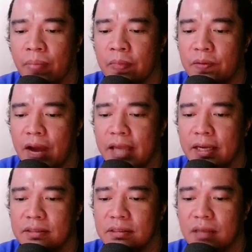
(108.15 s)

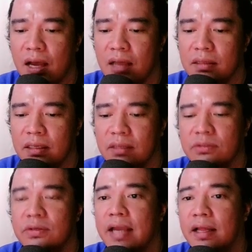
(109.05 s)
trials until
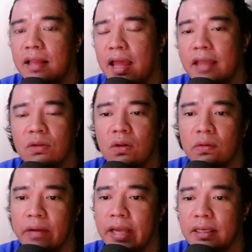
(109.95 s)
trial 8
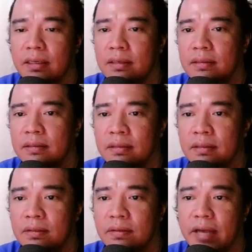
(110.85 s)
already.
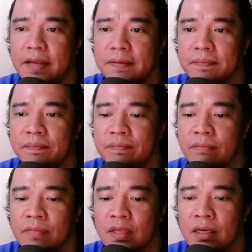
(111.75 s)
Okay?
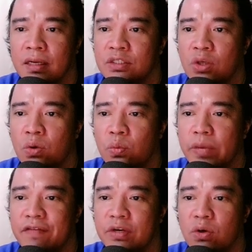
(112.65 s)
So
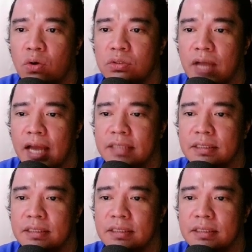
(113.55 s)
we have here also, guys,